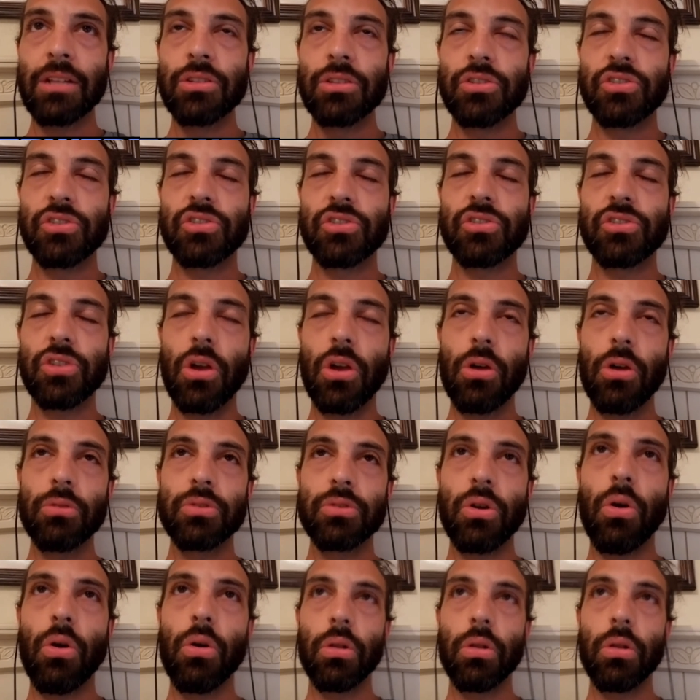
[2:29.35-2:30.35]
so
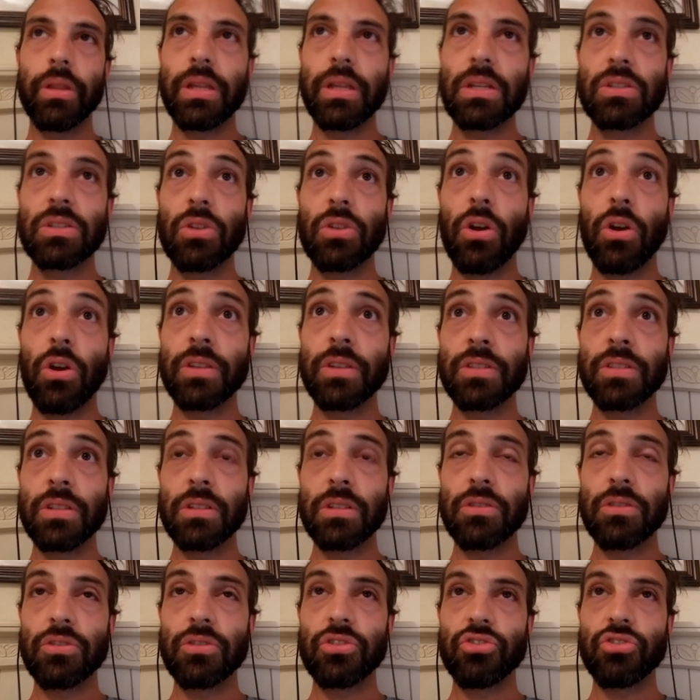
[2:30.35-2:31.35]
totally exhausted
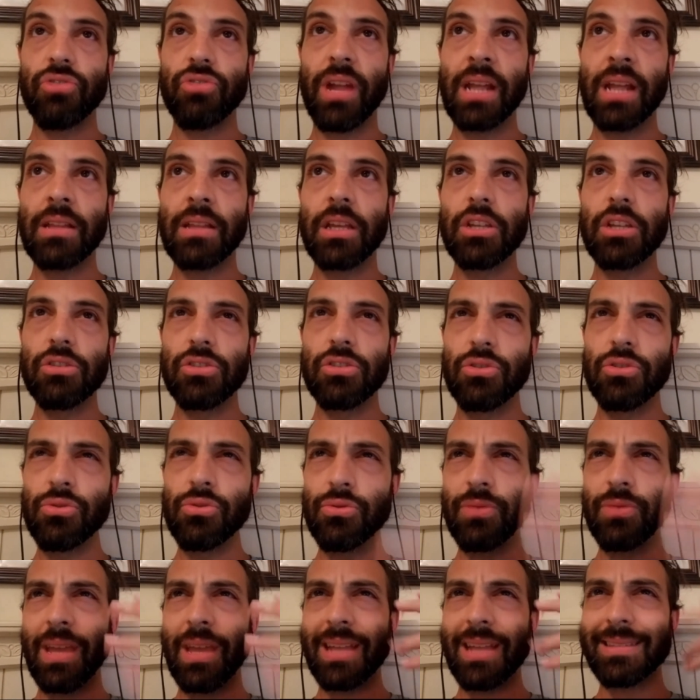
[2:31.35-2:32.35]
or strained that you do
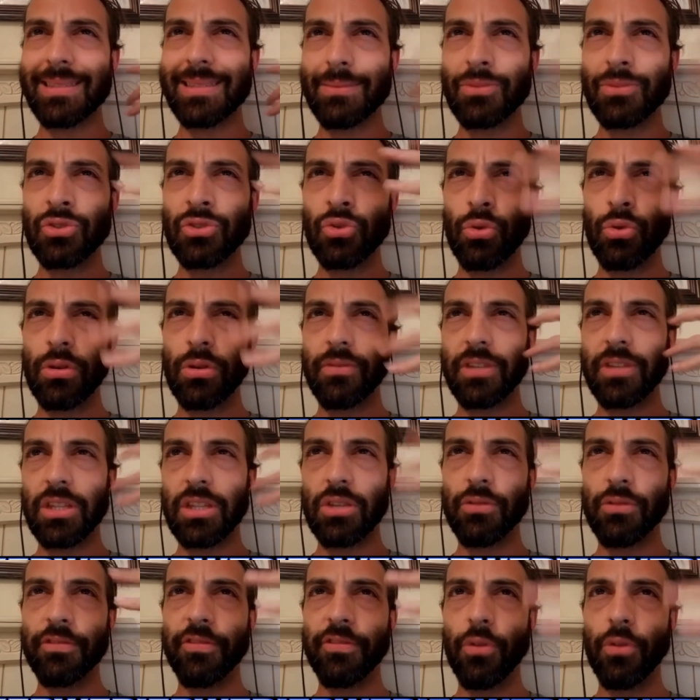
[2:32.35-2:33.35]
get some sort of a
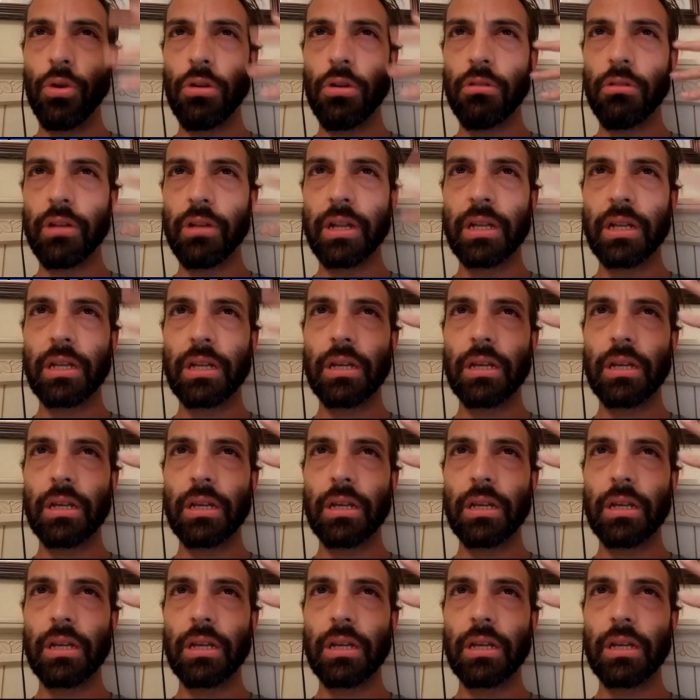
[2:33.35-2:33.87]
euphoric.